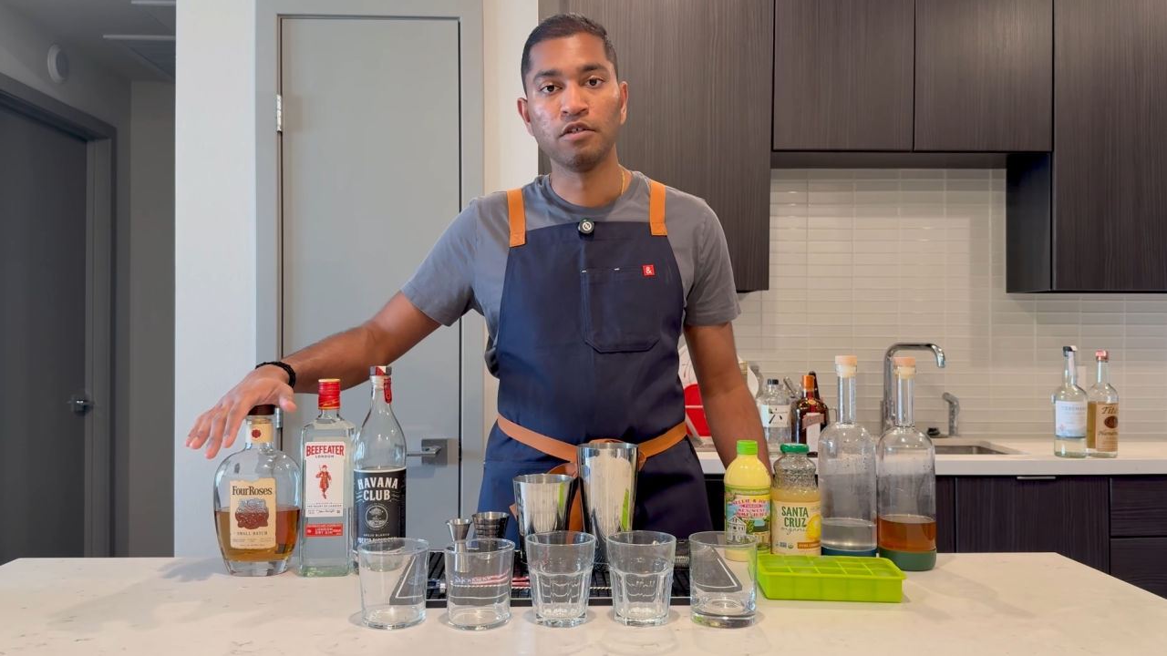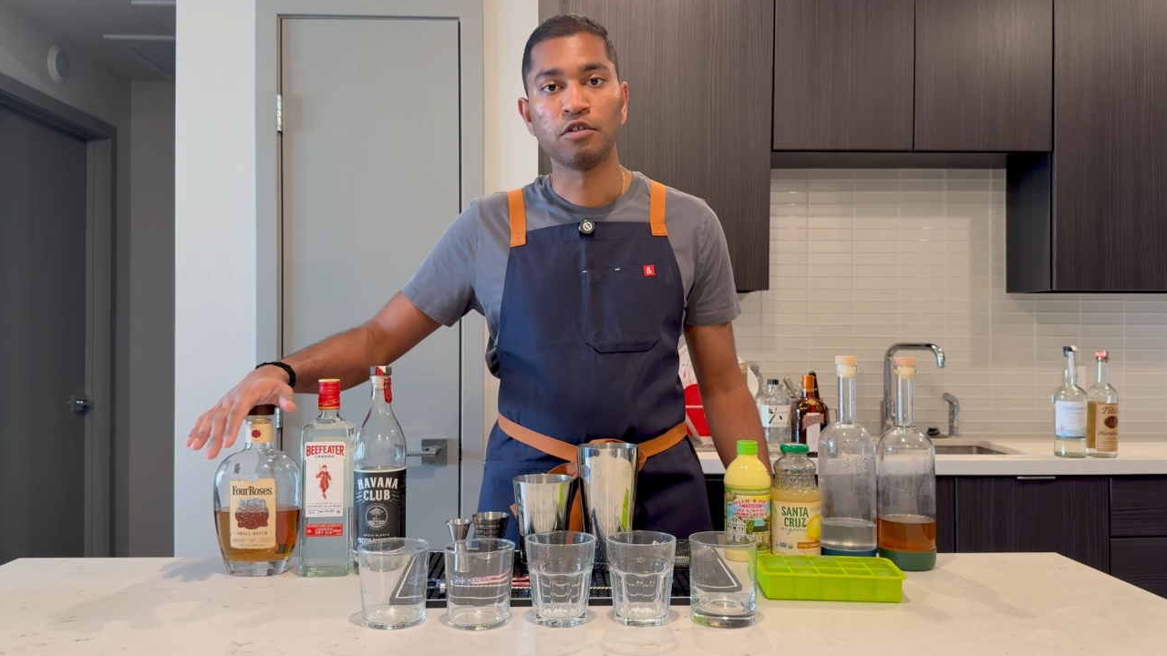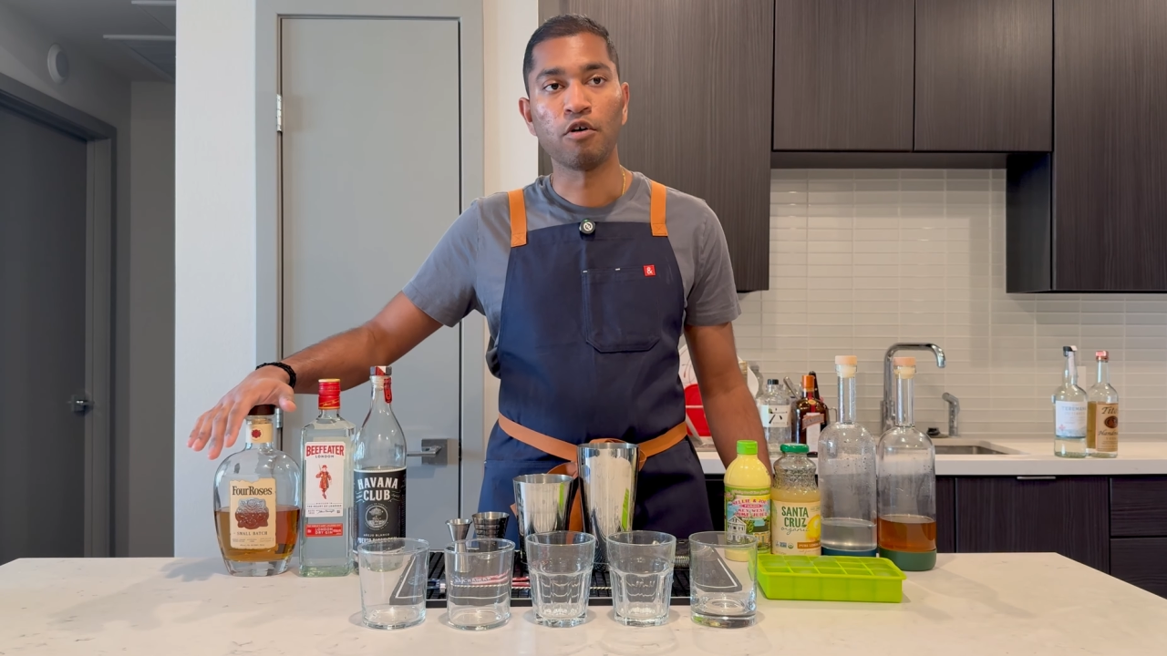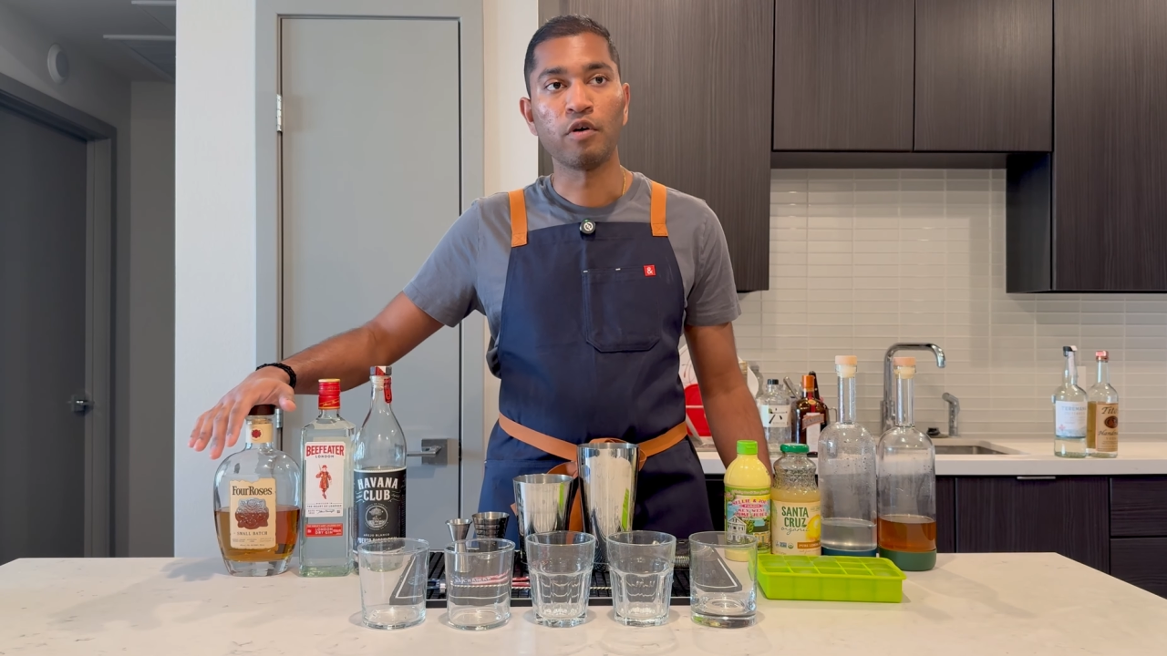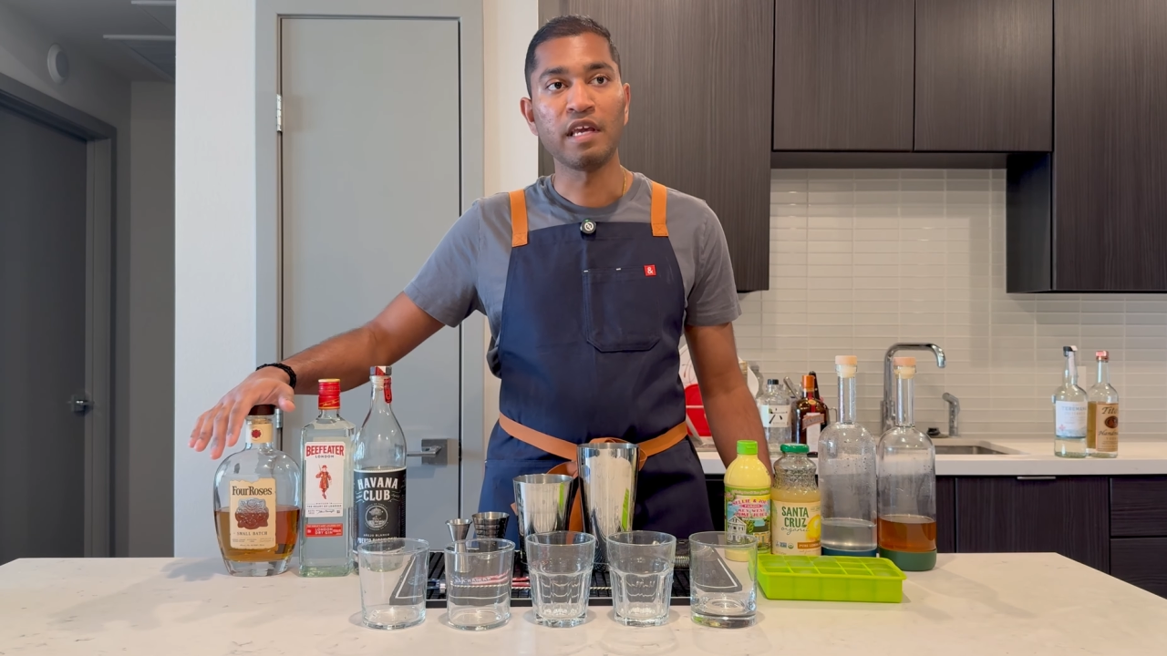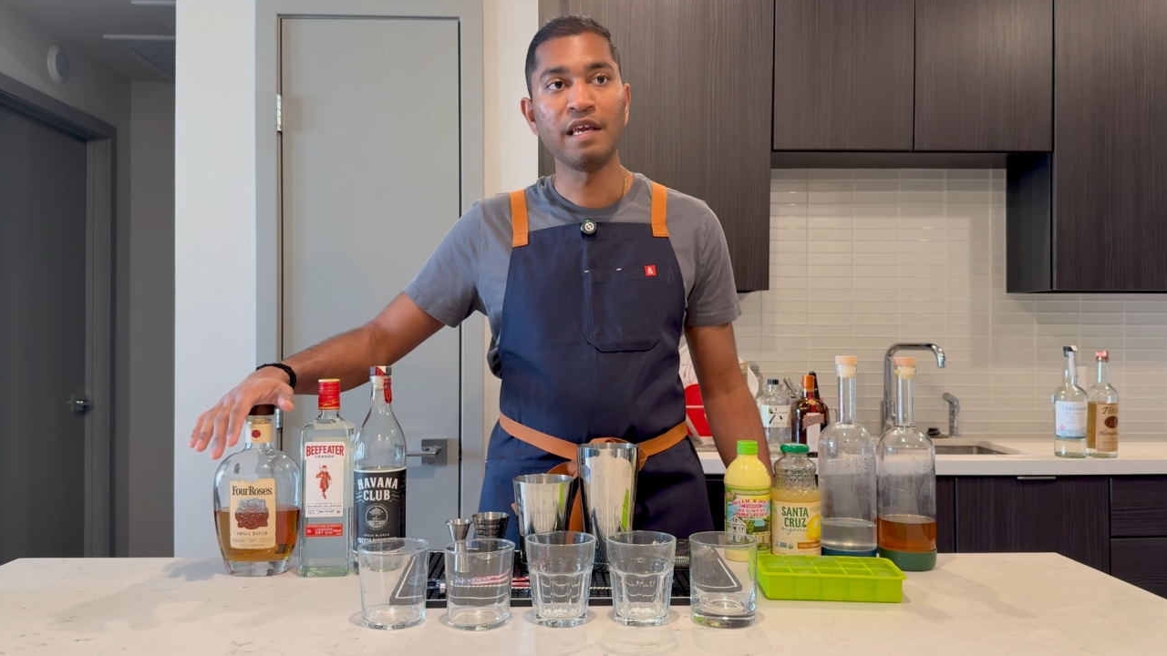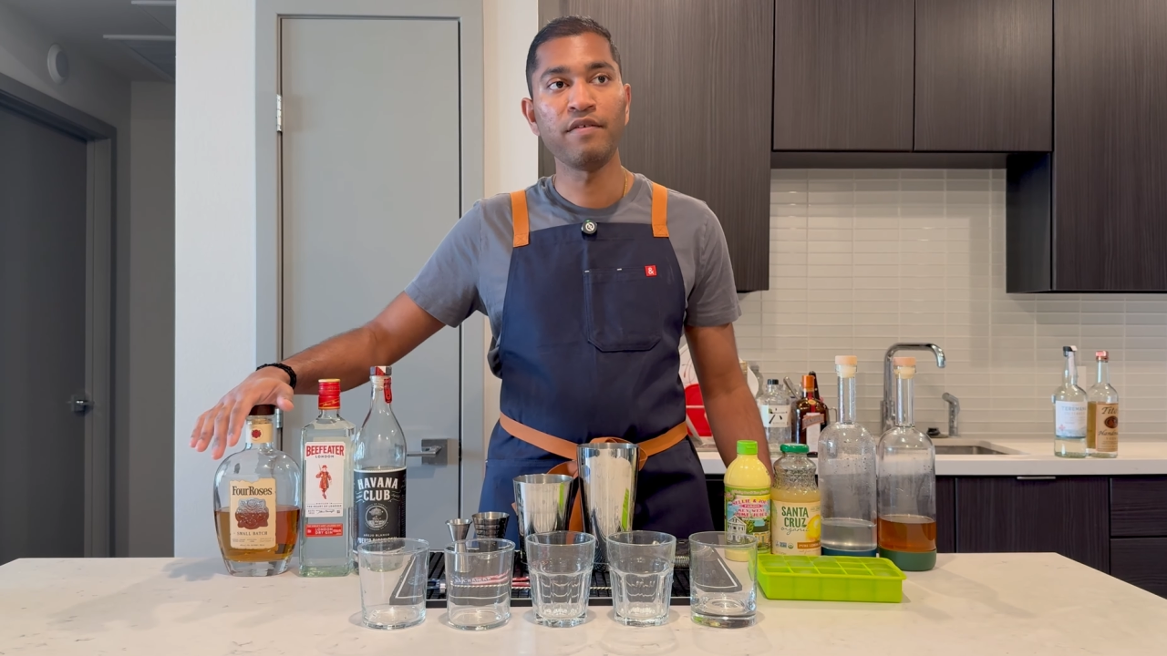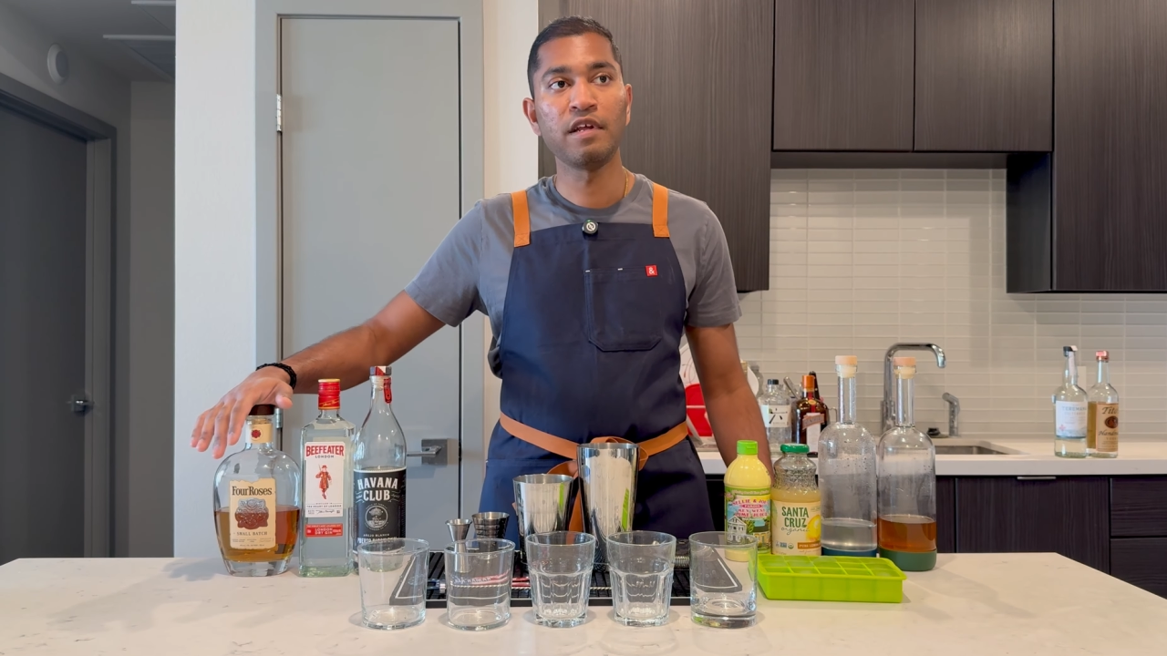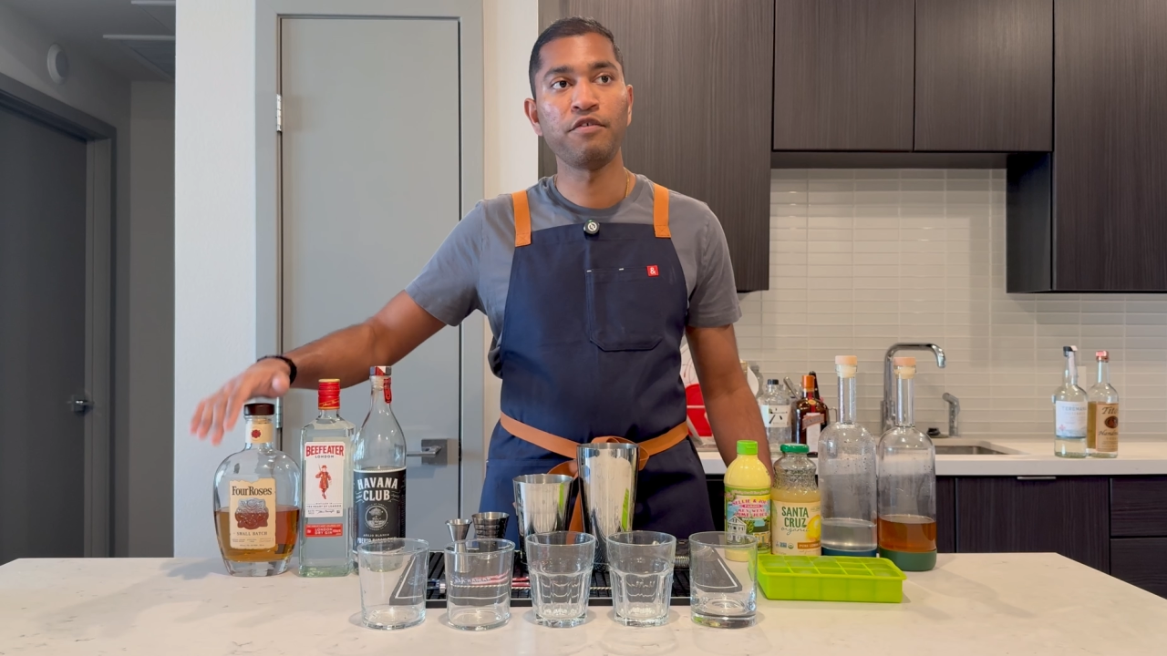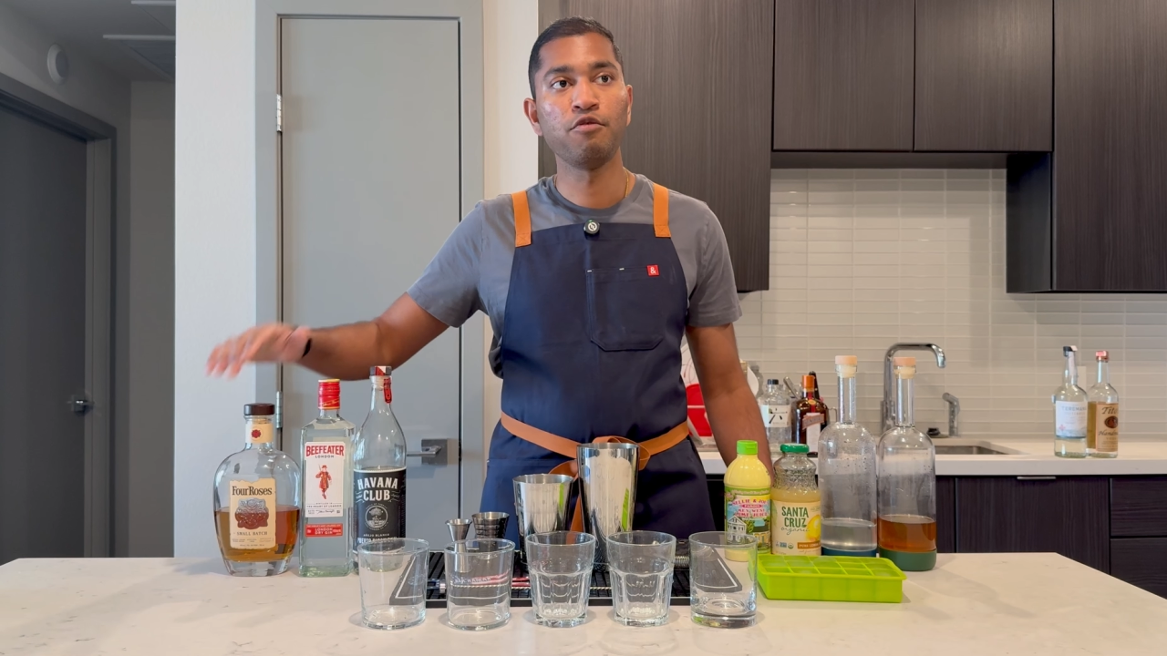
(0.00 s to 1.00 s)
So
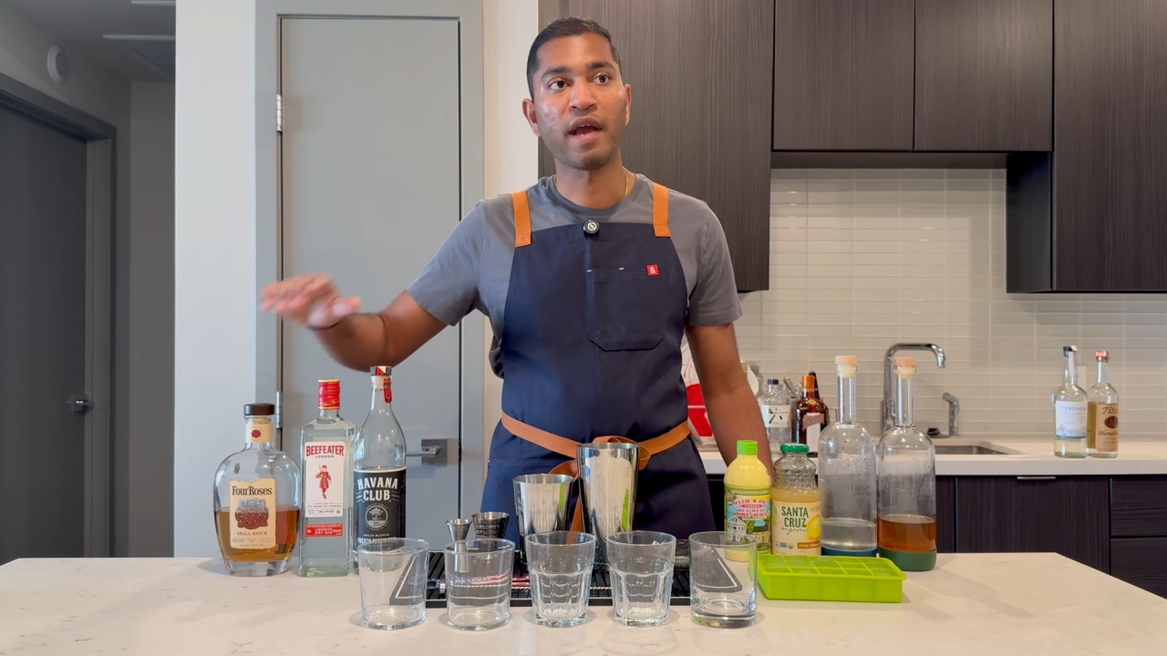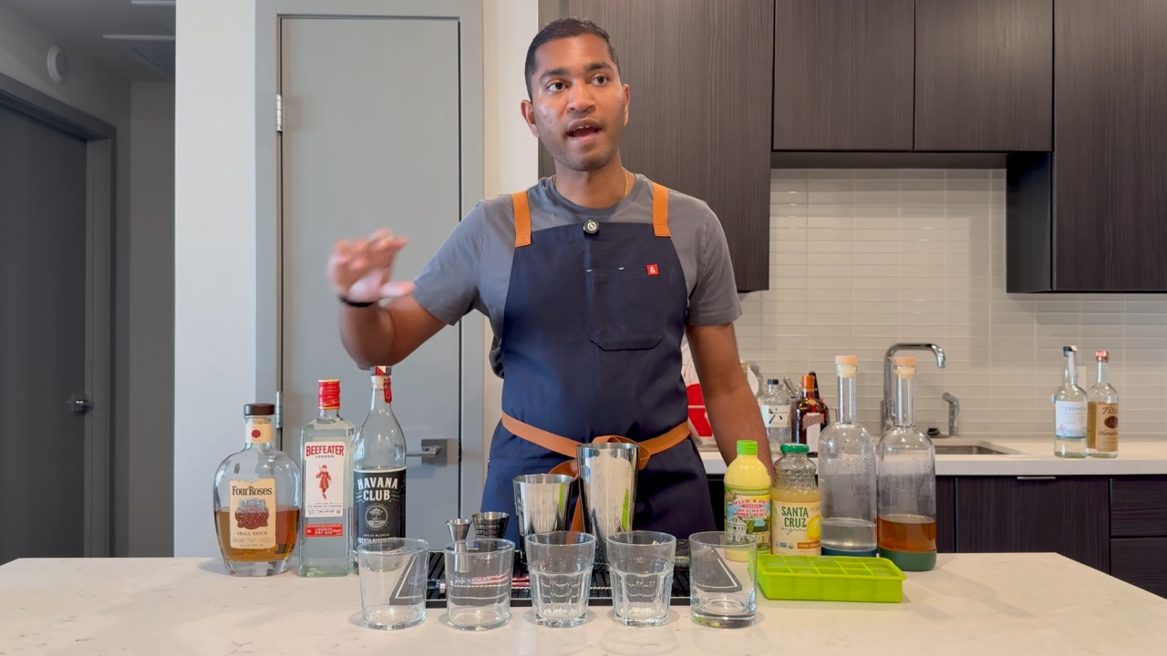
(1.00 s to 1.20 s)
even if you